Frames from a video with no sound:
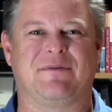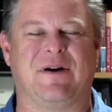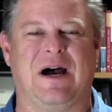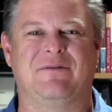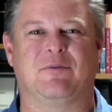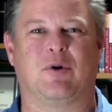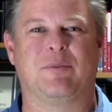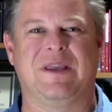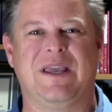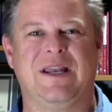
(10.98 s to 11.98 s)
5 and we're
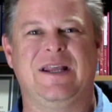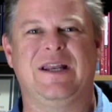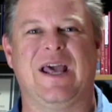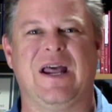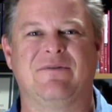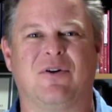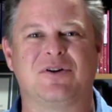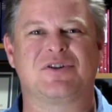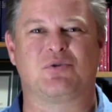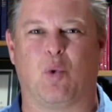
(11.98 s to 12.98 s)
beginning at
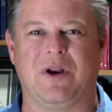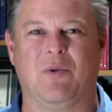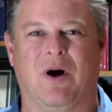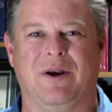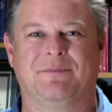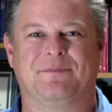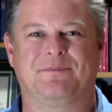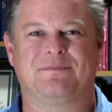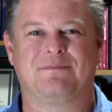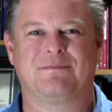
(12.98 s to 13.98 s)
verse 21.
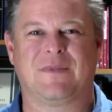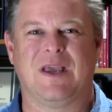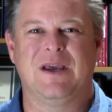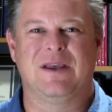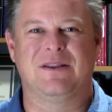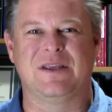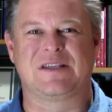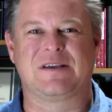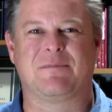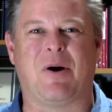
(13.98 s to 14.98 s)

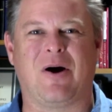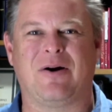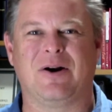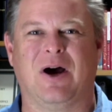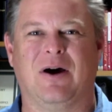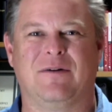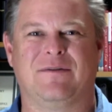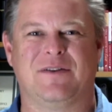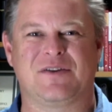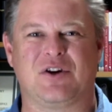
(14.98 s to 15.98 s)
This part
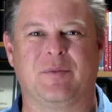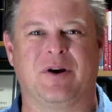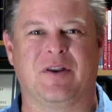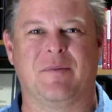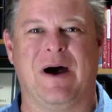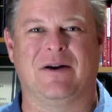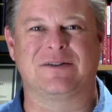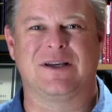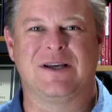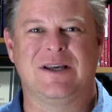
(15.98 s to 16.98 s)
of the Sermon on the
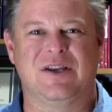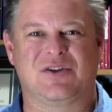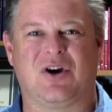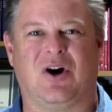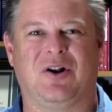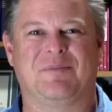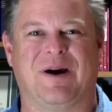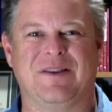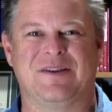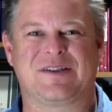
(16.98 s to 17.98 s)
Mount is called
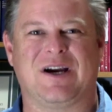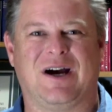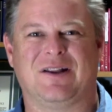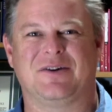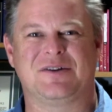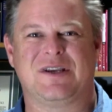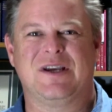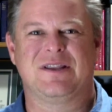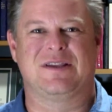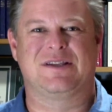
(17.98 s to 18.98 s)
by the scholars
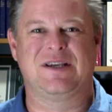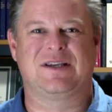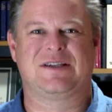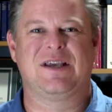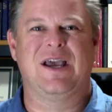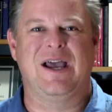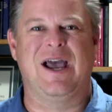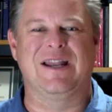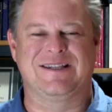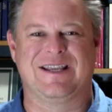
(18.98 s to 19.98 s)
the six
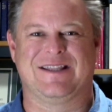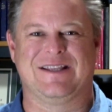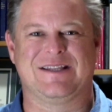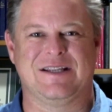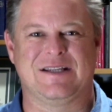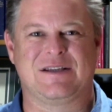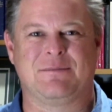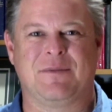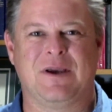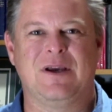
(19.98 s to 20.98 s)

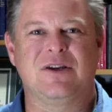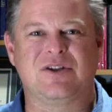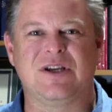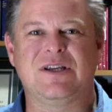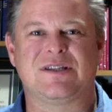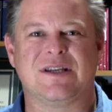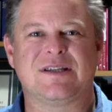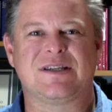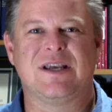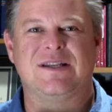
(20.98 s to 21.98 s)
antitheses.
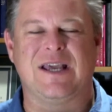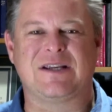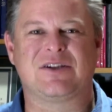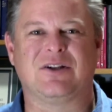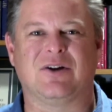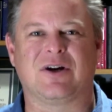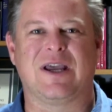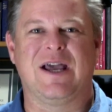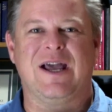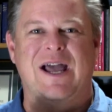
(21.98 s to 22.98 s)
Jesus takes a look
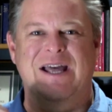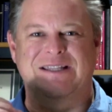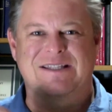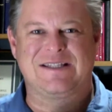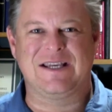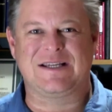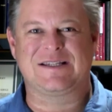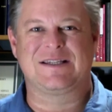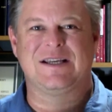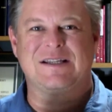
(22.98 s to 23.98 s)
at
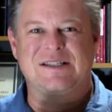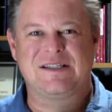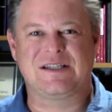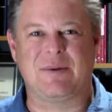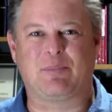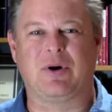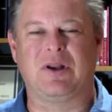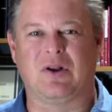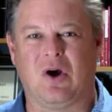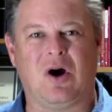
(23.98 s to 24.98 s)
6
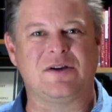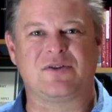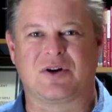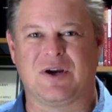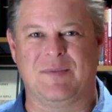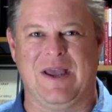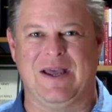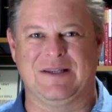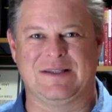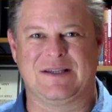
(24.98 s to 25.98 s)
separate laws or
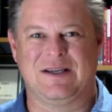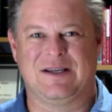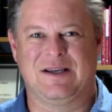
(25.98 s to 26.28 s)
commands